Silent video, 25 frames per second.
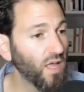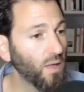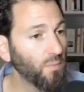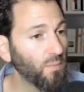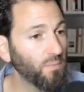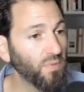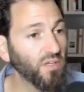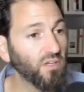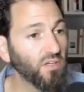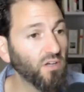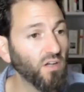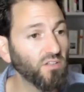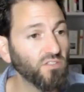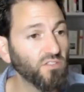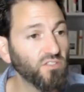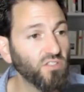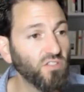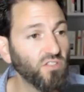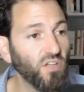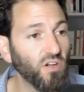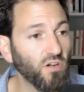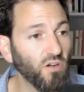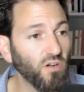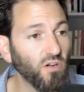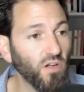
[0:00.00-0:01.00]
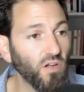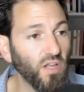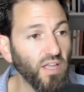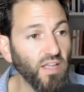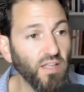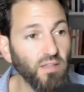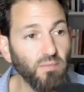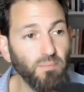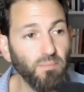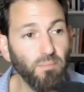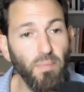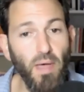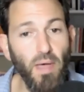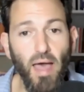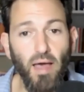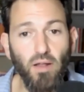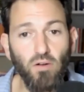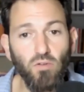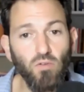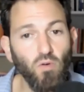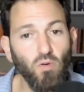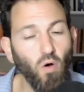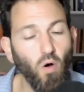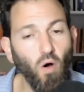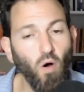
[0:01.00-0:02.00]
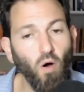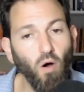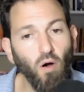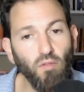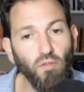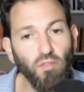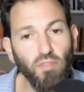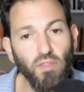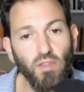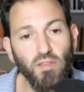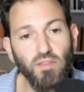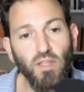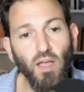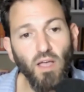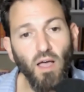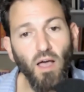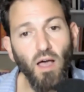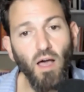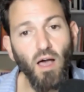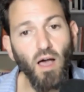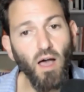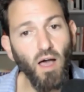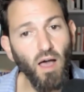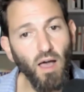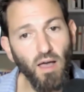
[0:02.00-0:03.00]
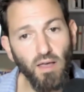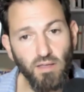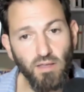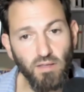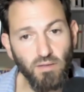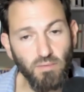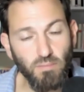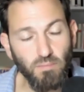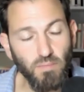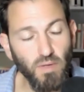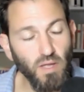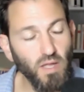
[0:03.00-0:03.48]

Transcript: because they're in battle all the time.